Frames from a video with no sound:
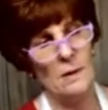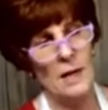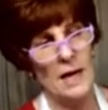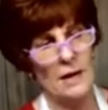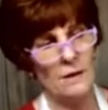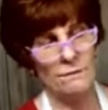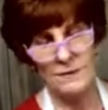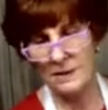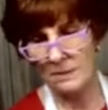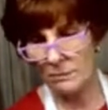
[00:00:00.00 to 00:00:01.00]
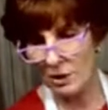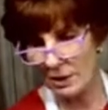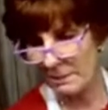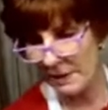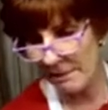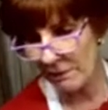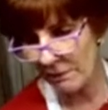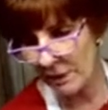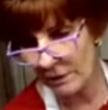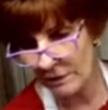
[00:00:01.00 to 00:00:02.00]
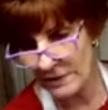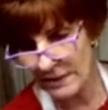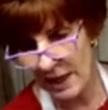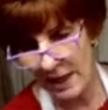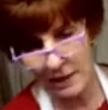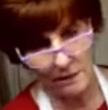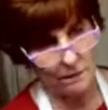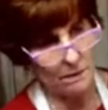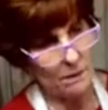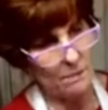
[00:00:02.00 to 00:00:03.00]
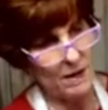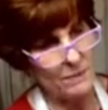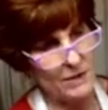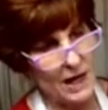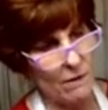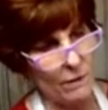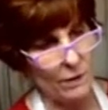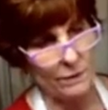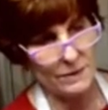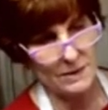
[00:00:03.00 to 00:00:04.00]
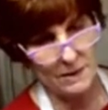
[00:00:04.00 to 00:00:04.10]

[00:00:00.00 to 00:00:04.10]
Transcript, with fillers: out of some toilet paper rolls and paper towel rolls,